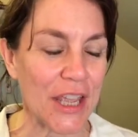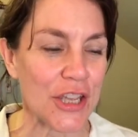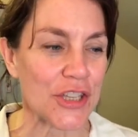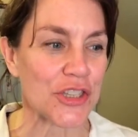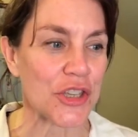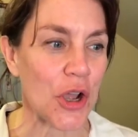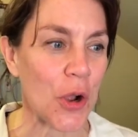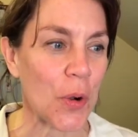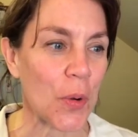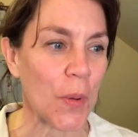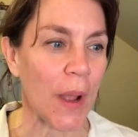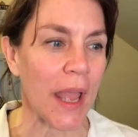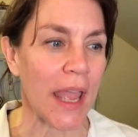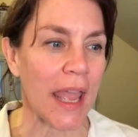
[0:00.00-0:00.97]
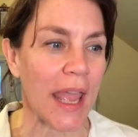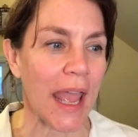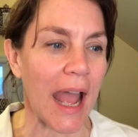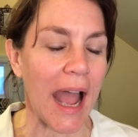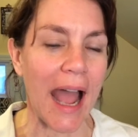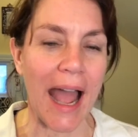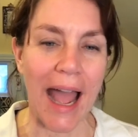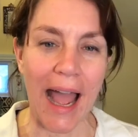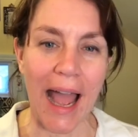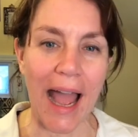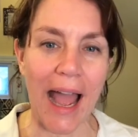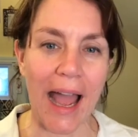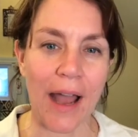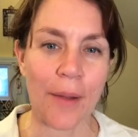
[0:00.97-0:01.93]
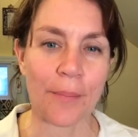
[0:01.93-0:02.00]
So
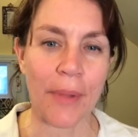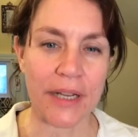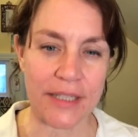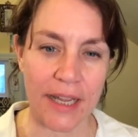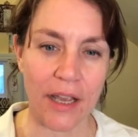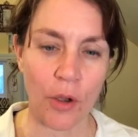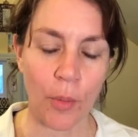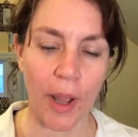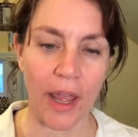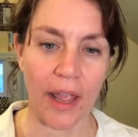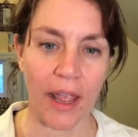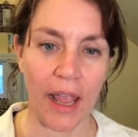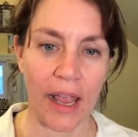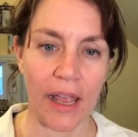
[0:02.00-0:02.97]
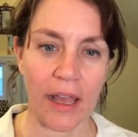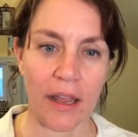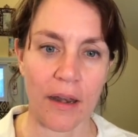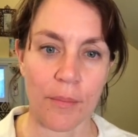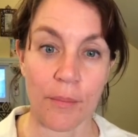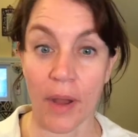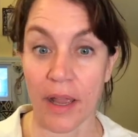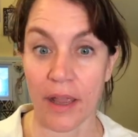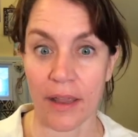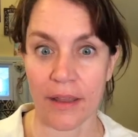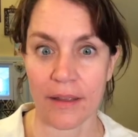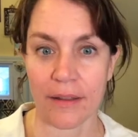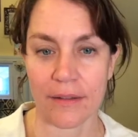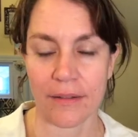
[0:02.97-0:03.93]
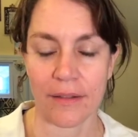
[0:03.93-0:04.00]
my takeaway and
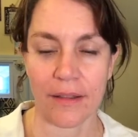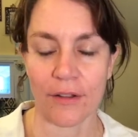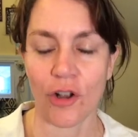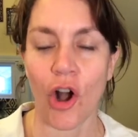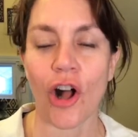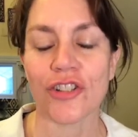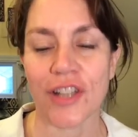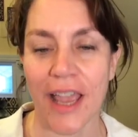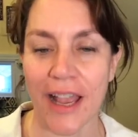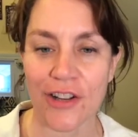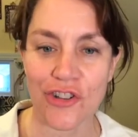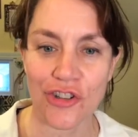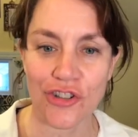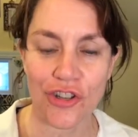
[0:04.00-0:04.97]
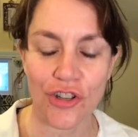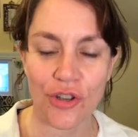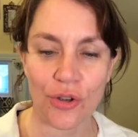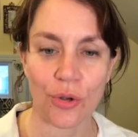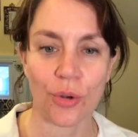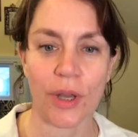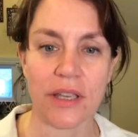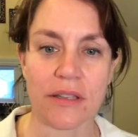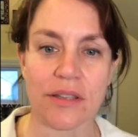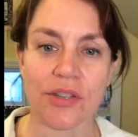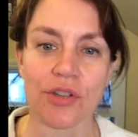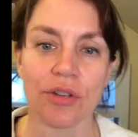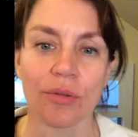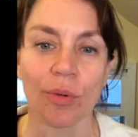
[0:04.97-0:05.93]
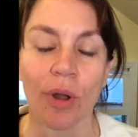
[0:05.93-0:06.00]
my call to action to you is
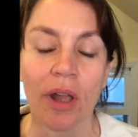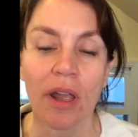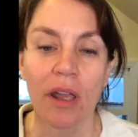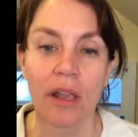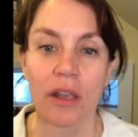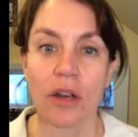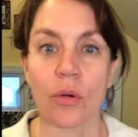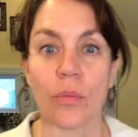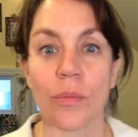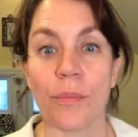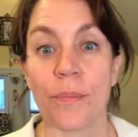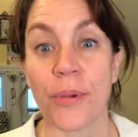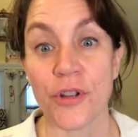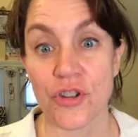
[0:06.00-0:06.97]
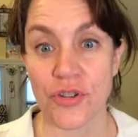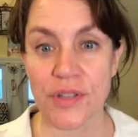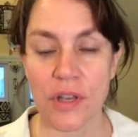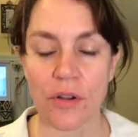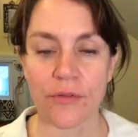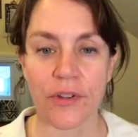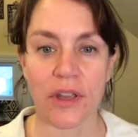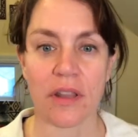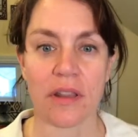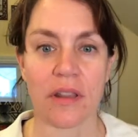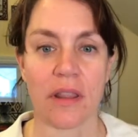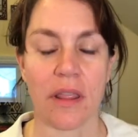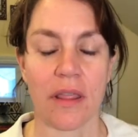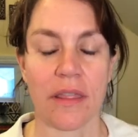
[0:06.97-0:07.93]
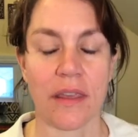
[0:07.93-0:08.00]
to, put yourself
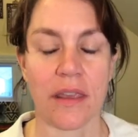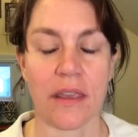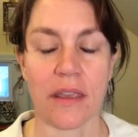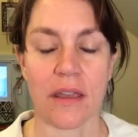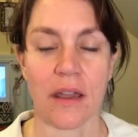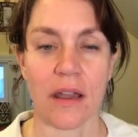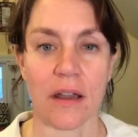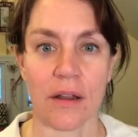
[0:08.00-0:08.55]
in the